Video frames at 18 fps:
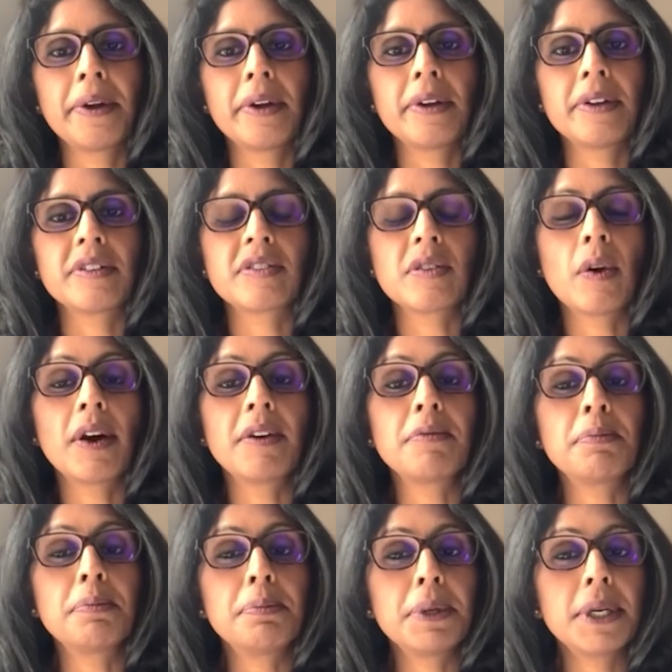So
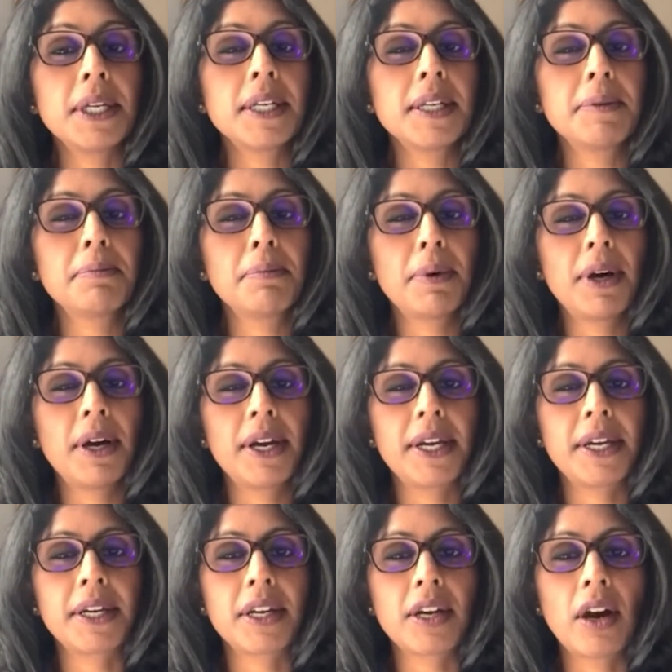I've been in
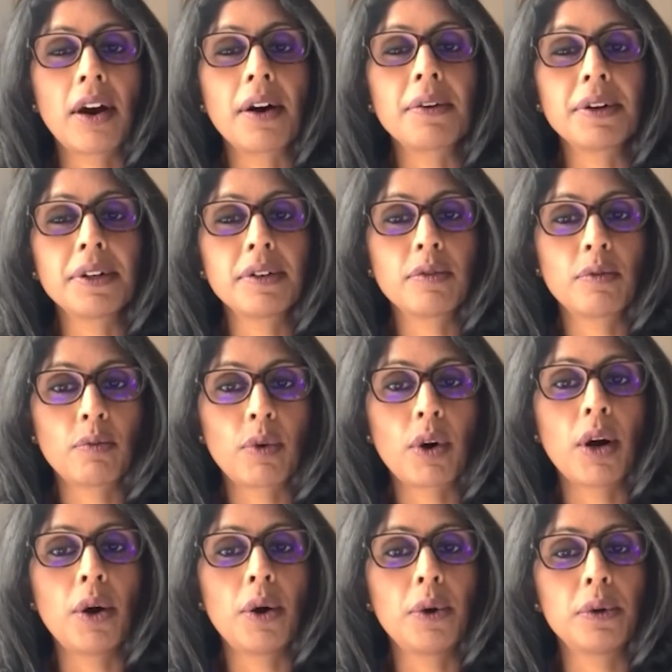my current
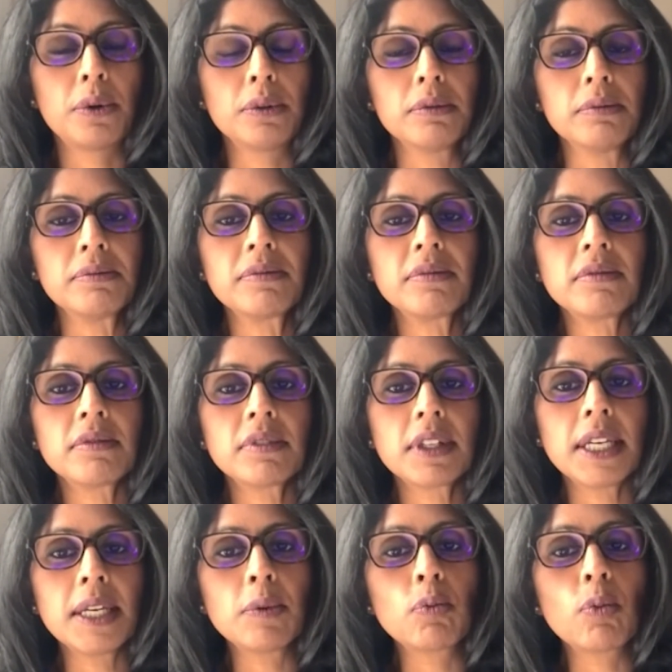role
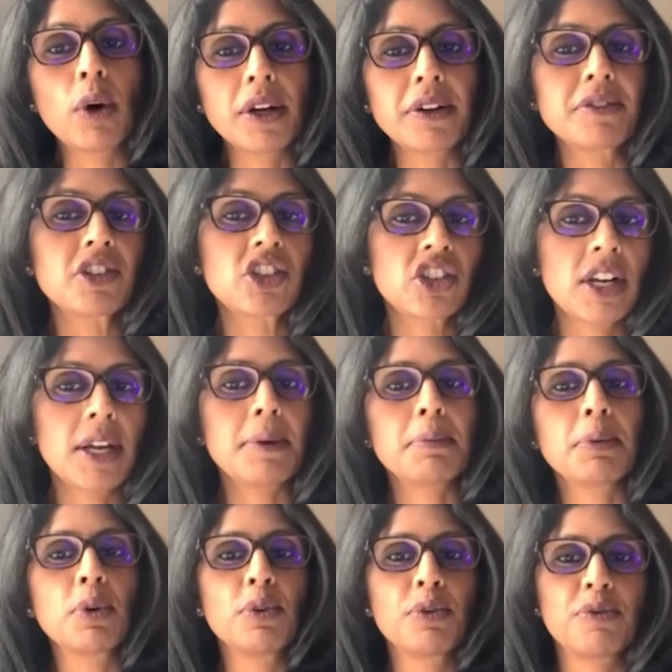in one
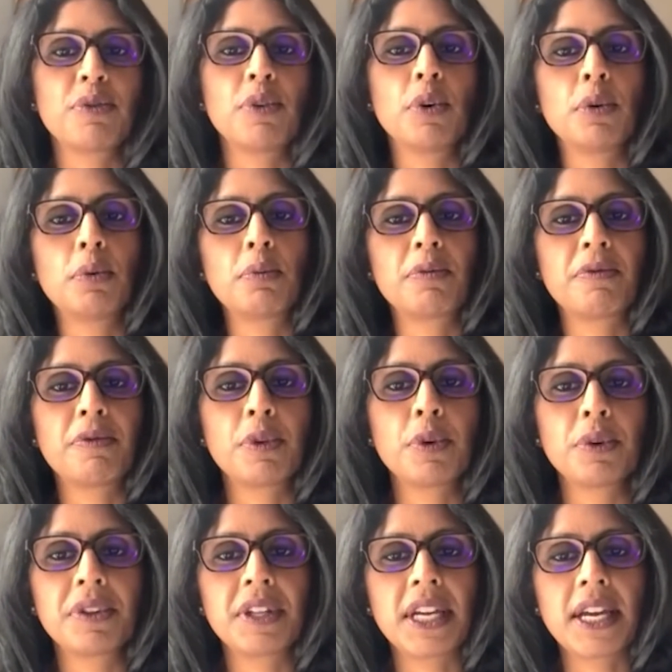shape or form
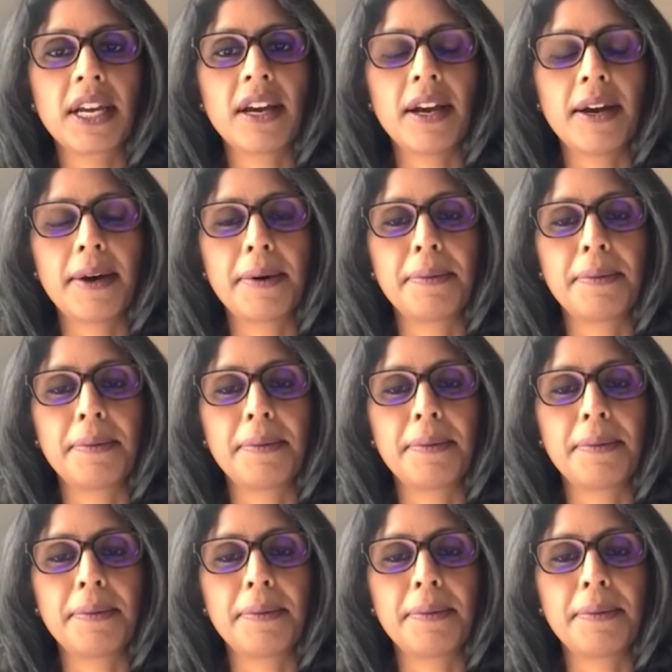for the